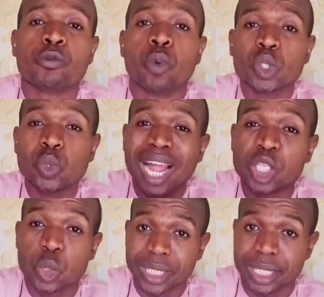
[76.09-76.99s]
what you are
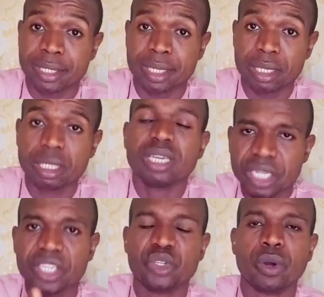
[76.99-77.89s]
doing
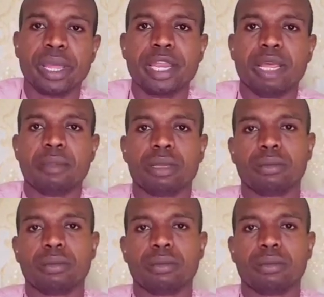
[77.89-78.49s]
is your enemy.